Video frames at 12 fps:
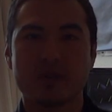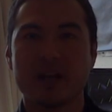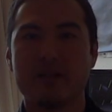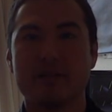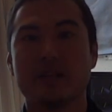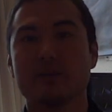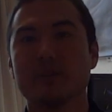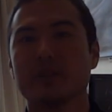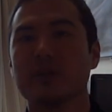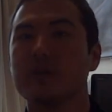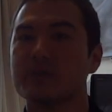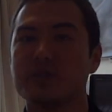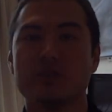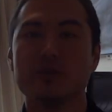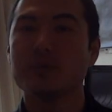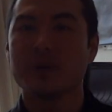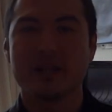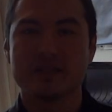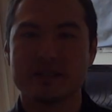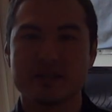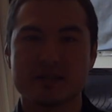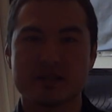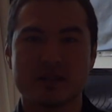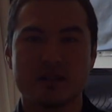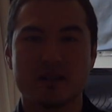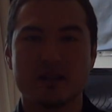And then when you go to new places